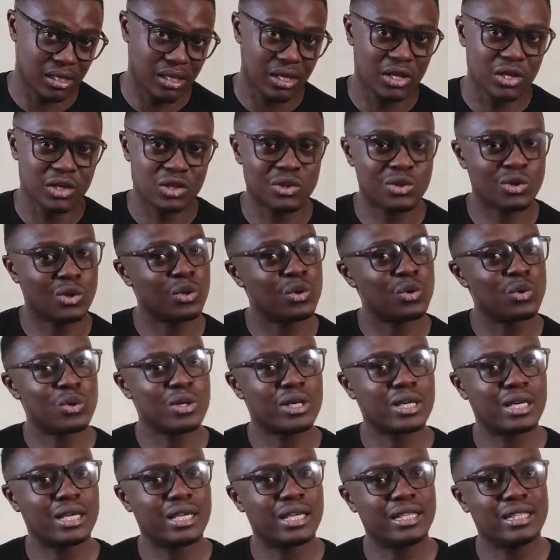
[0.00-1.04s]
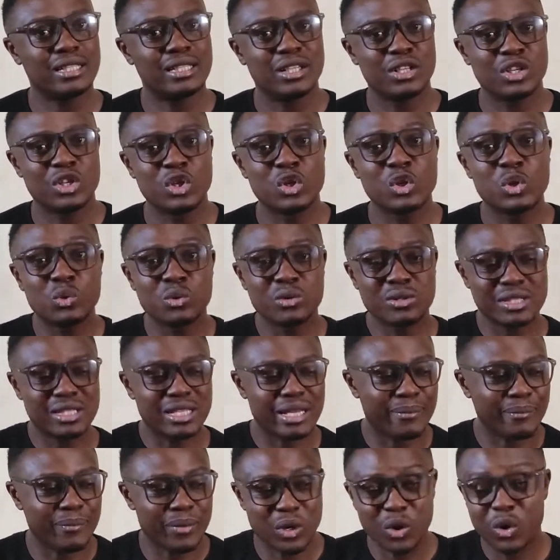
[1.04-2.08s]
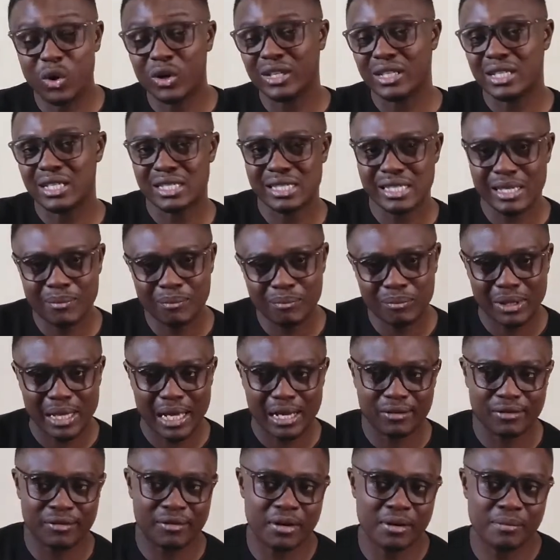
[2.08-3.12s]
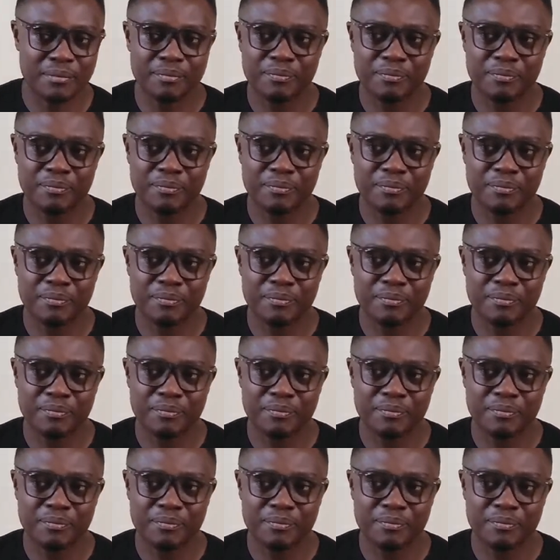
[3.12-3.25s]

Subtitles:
so you can use them on the same platform.